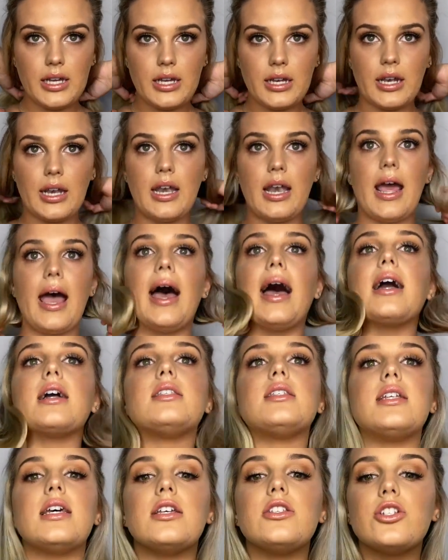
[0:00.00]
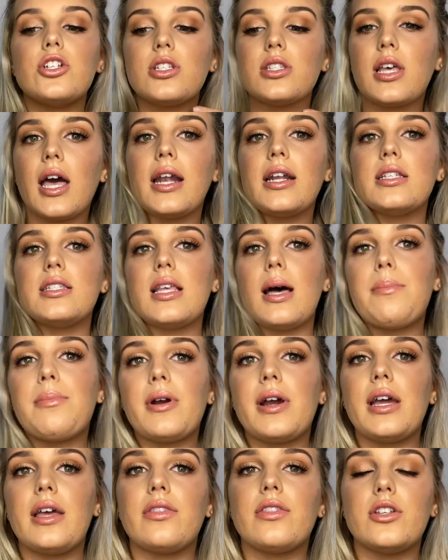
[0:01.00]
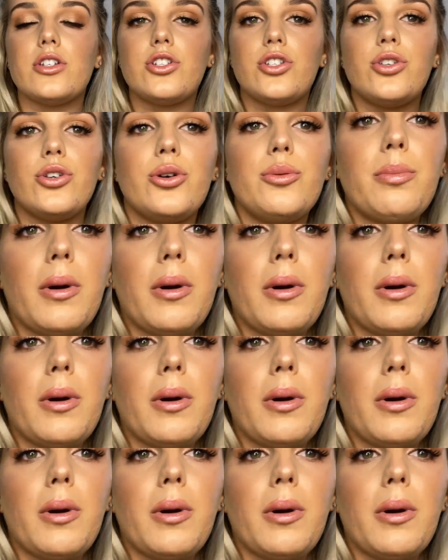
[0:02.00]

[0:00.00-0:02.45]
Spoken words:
next is just kind of separate the 2